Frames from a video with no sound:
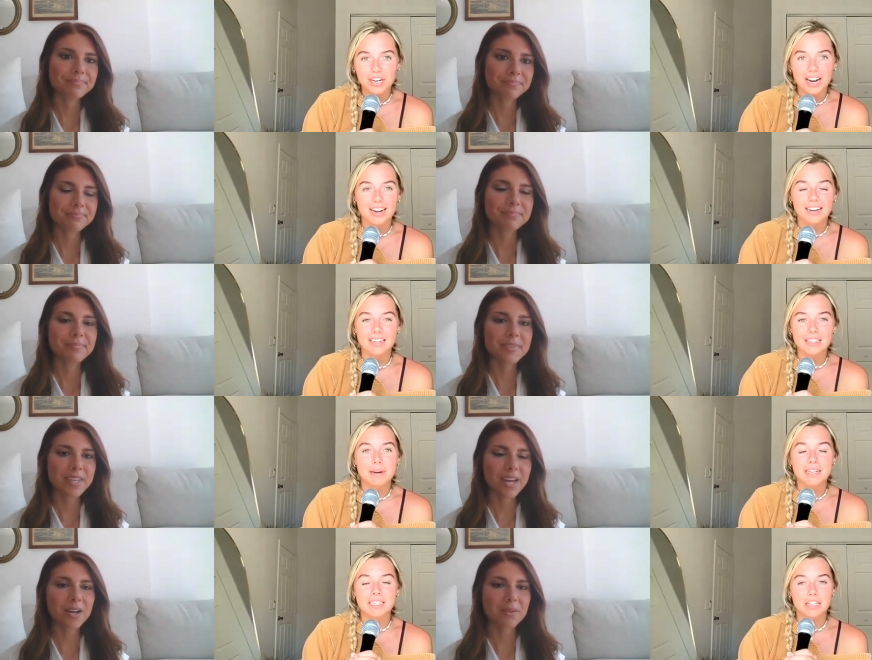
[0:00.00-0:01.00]
Speaker 1: and that's
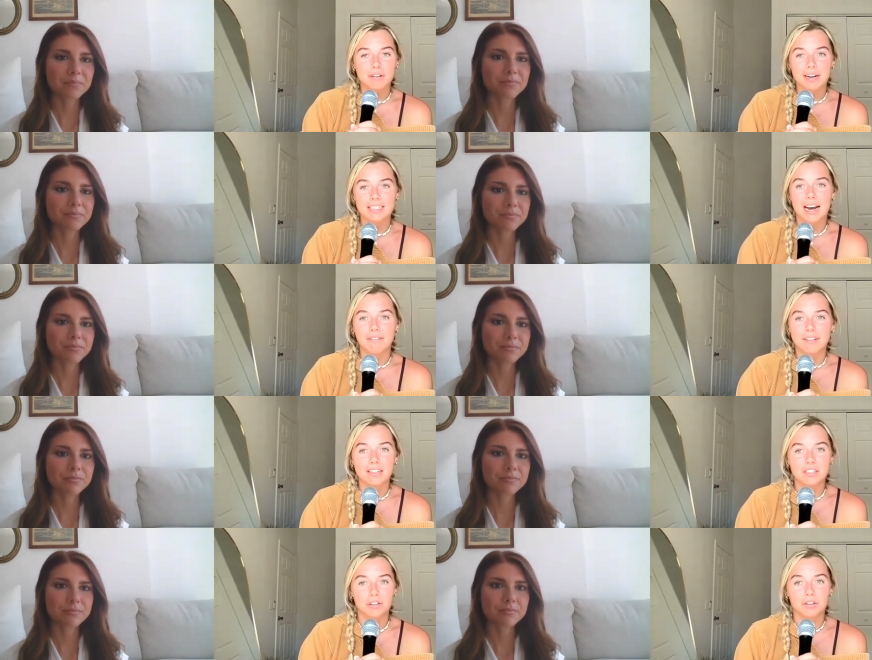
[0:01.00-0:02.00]
amazing that you guys have
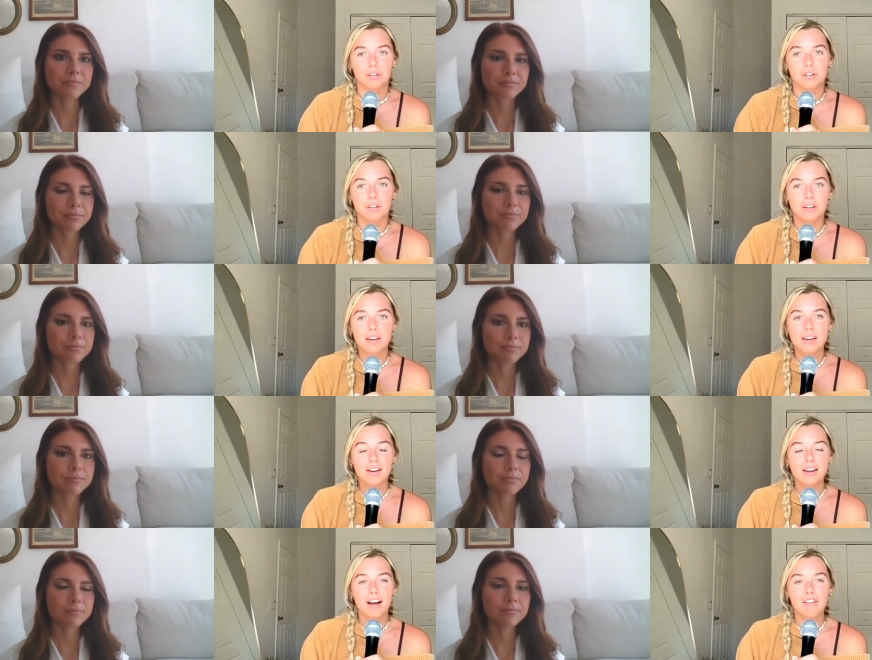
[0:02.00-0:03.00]
that circle
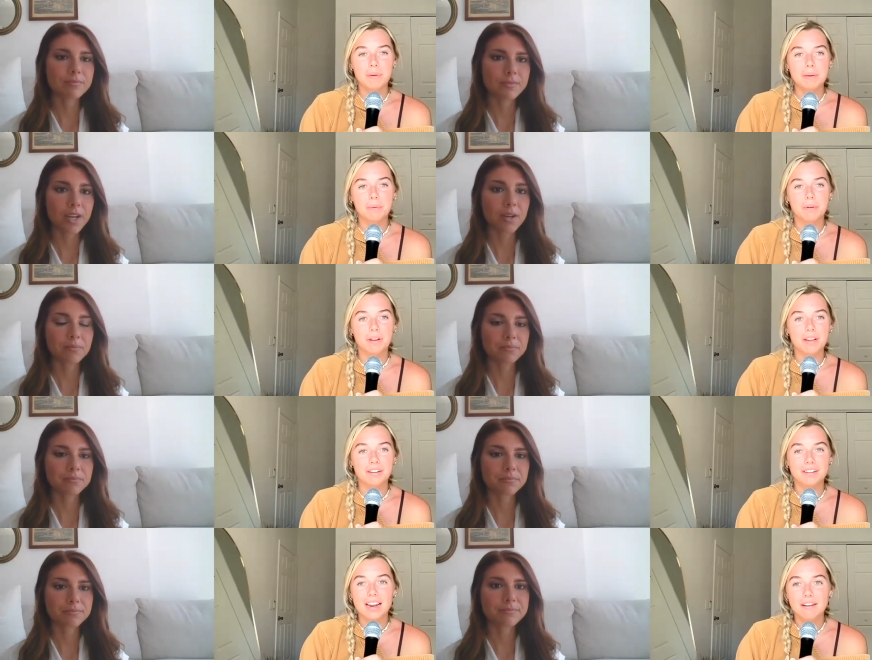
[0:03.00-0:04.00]
of people in
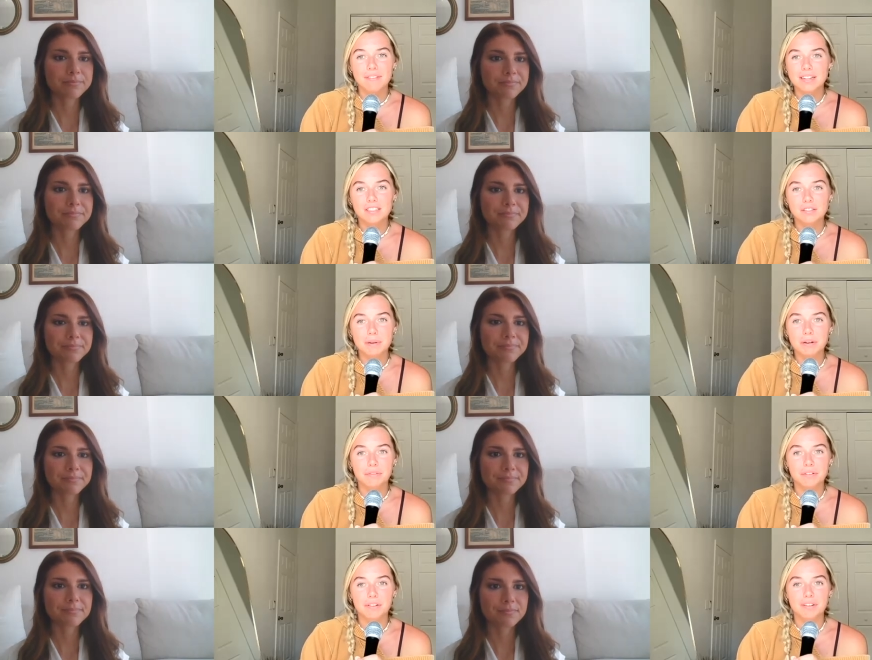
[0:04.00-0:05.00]
your life. That's
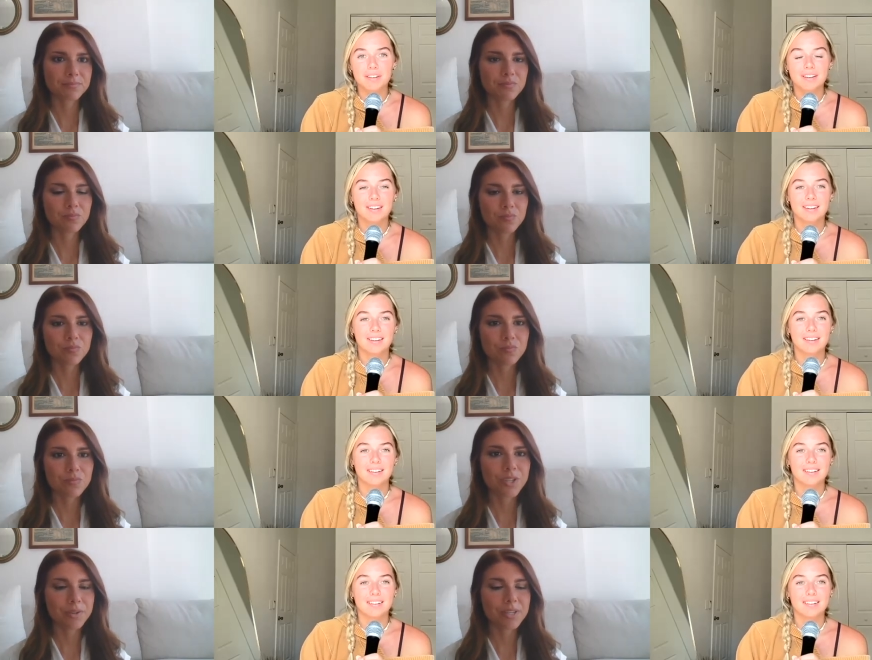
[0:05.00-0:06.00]
beautiful
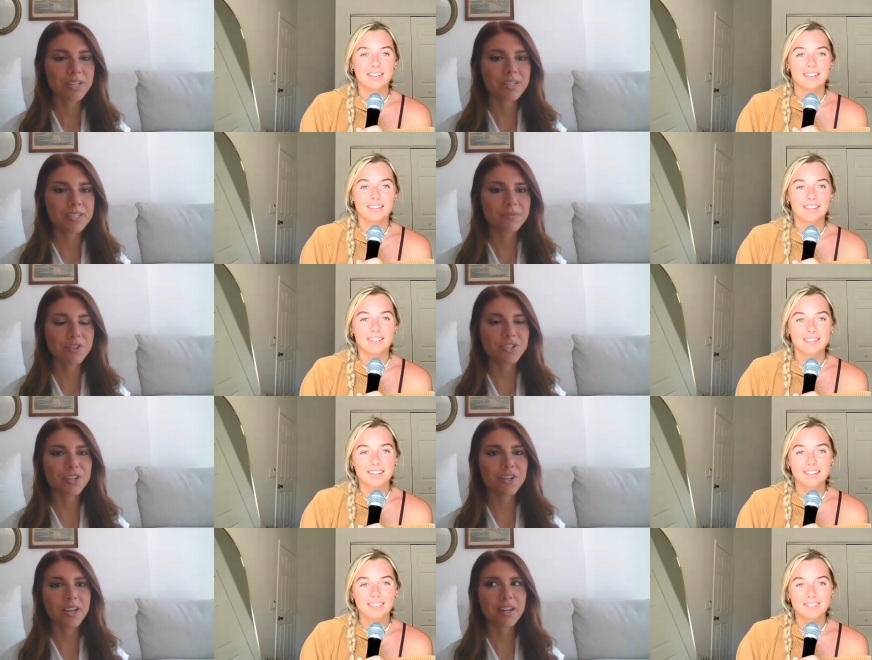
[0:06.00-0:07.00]
Speaker 2: no it is for
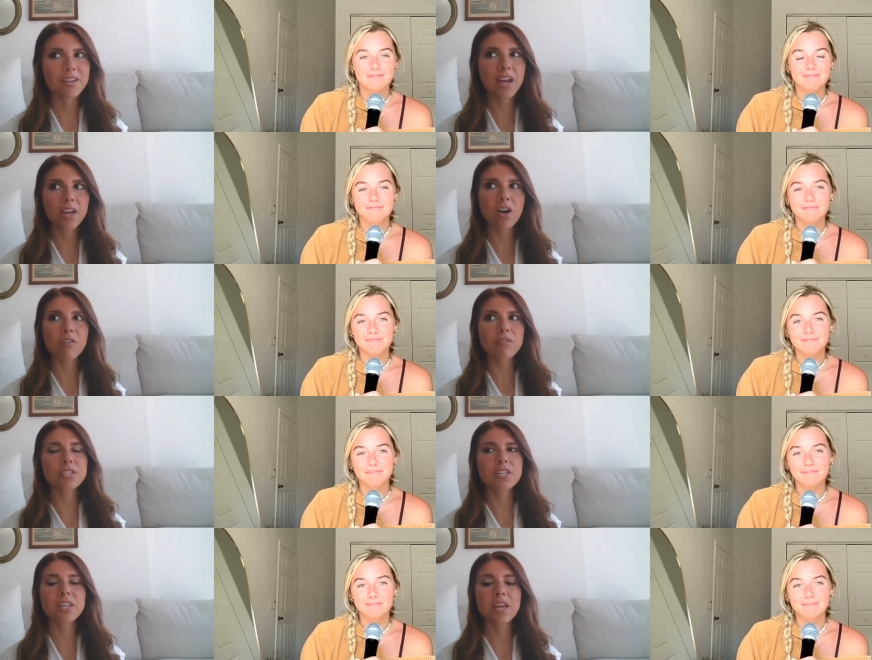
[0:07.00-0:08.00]
sure and like
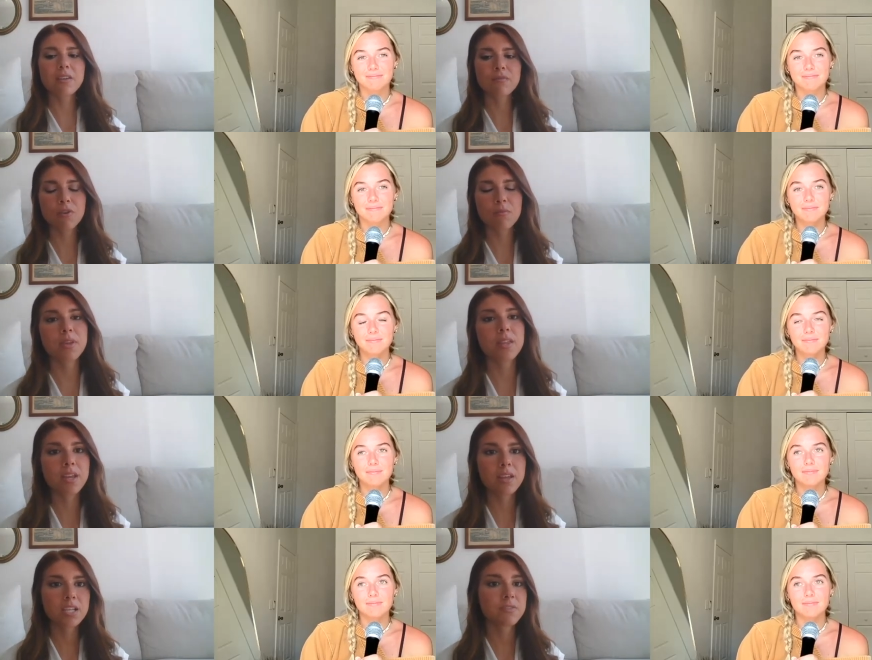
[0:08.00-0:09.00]
obviously like for me
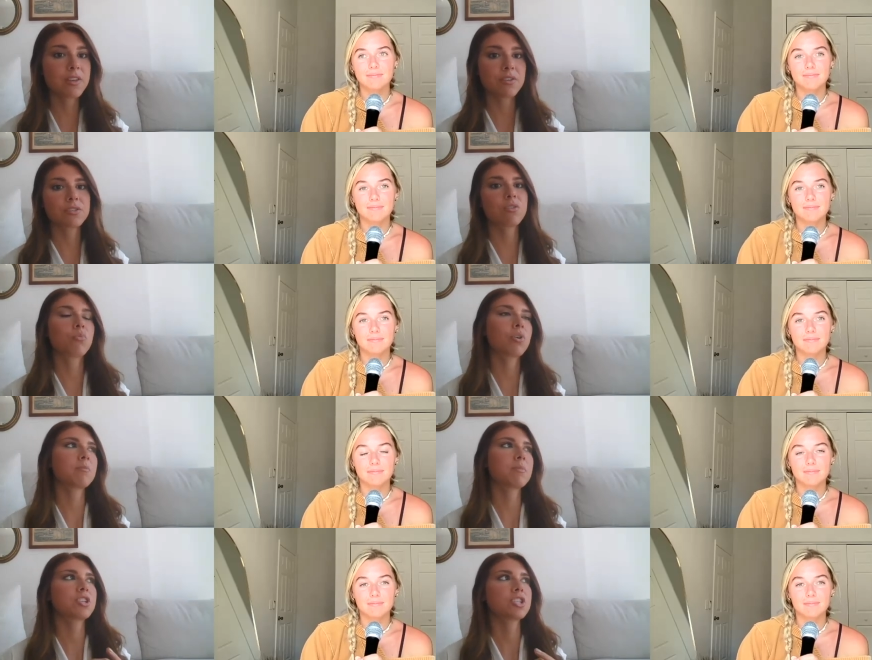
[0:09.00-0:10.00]
like this faith is so
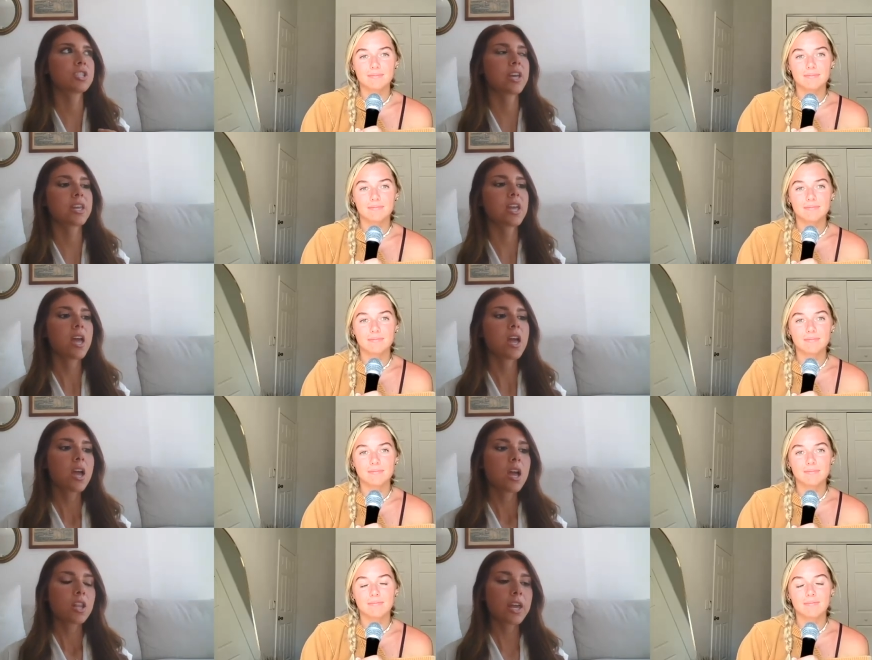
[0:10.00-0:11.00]
important to me just like
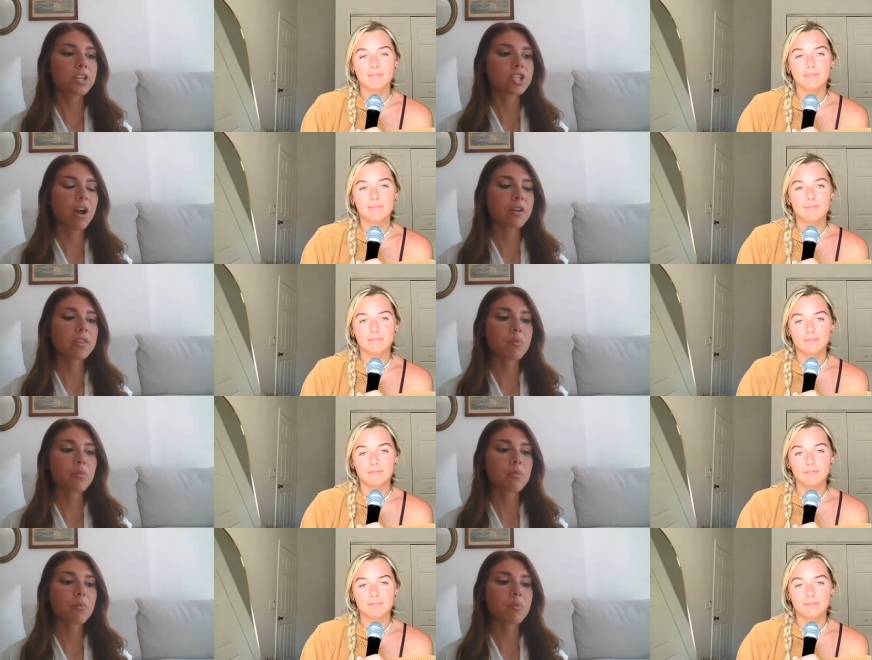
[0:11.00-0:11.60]
like showering them